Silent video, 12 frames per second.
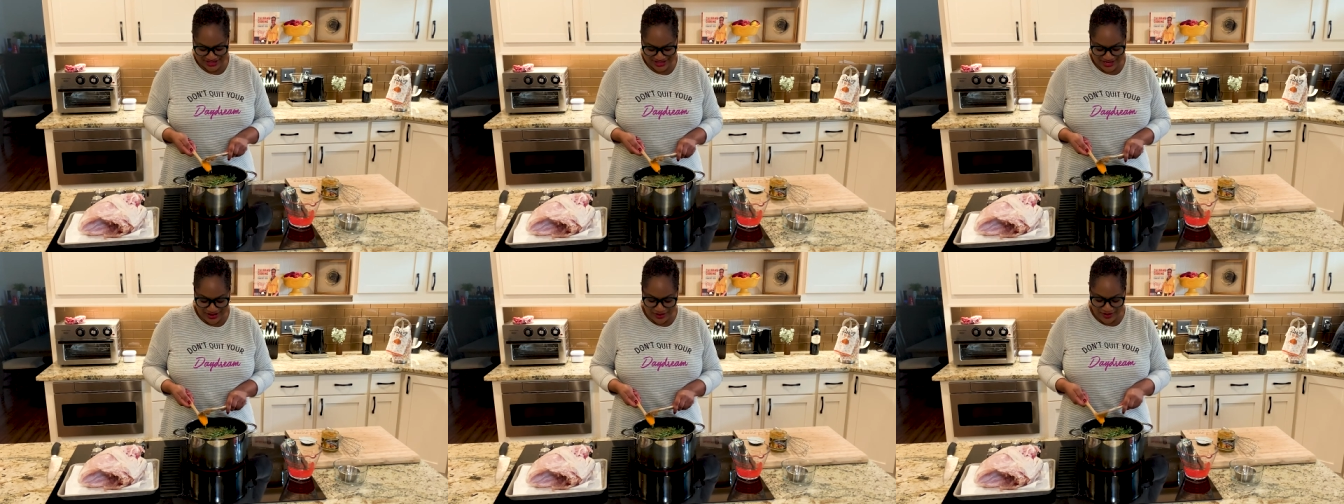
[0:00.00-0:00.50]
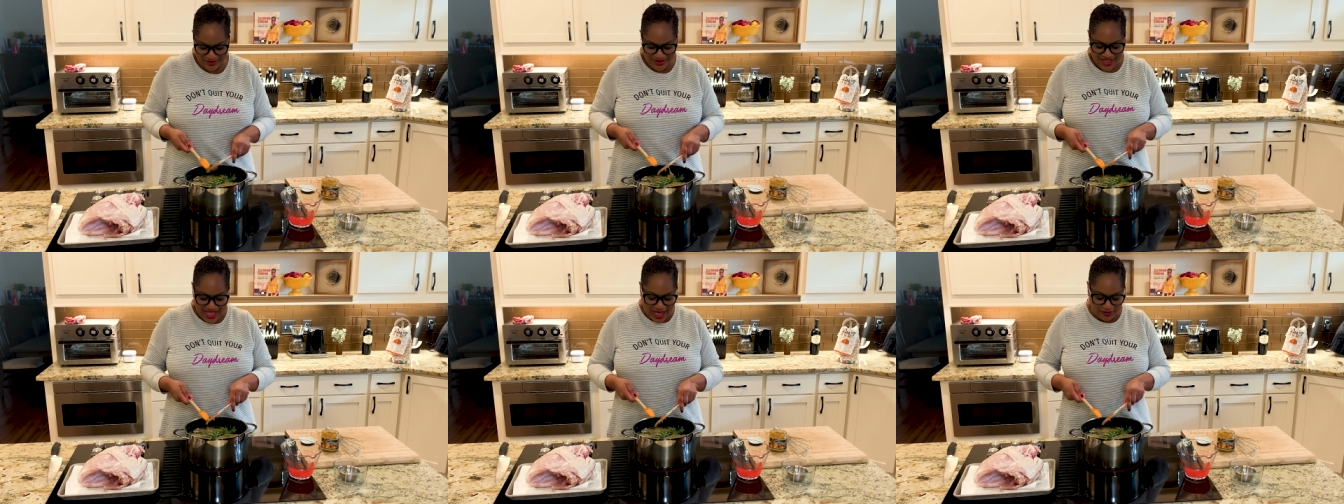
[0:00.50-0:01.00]
so
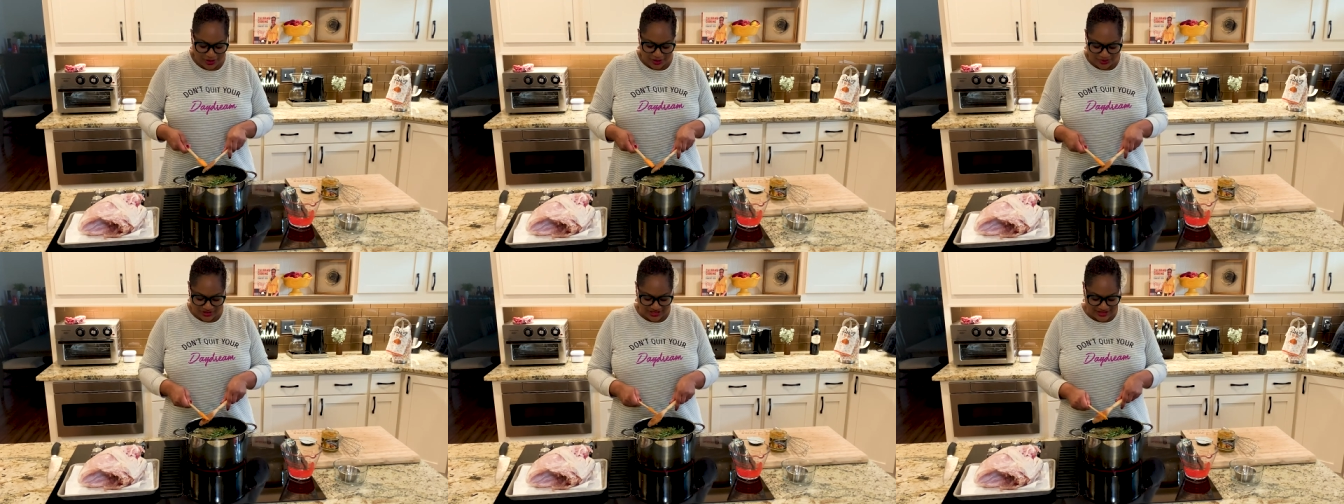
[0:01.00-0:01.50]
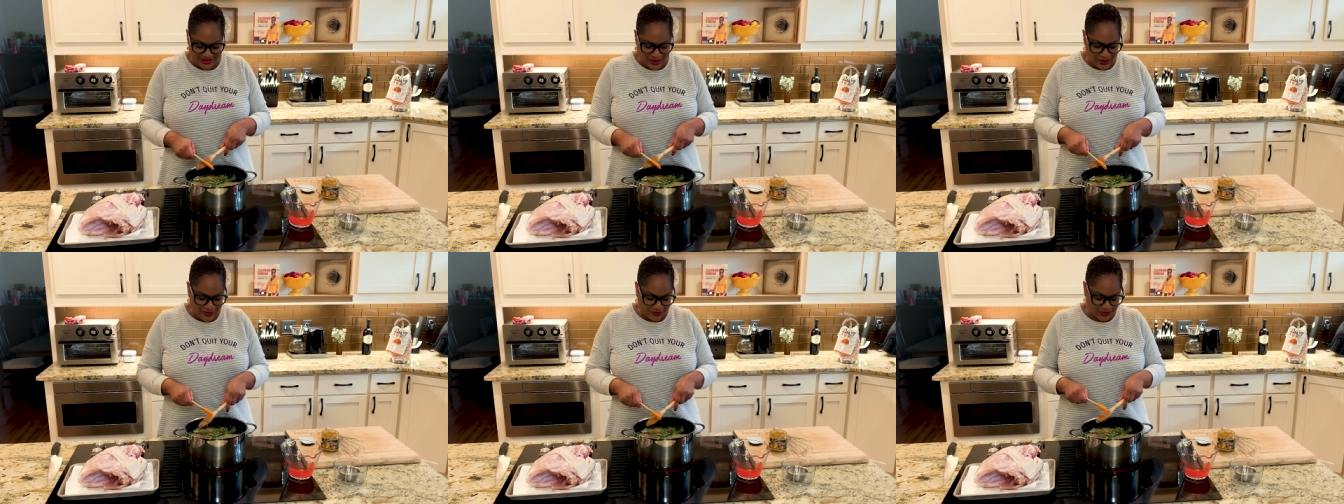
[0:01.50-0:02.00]
I'm gonna put these
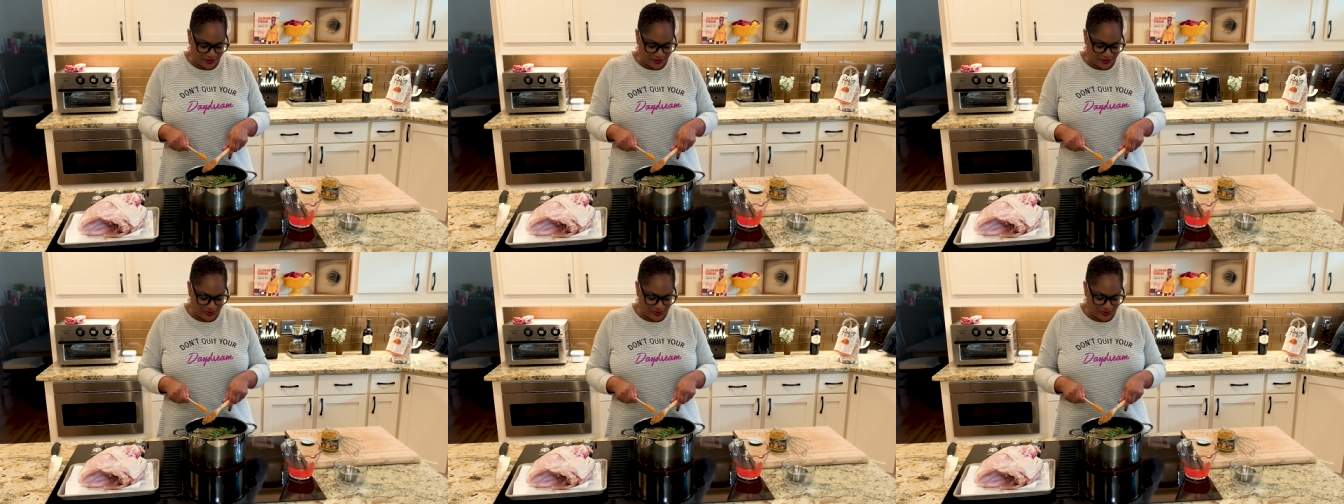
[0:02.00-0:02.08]
all over the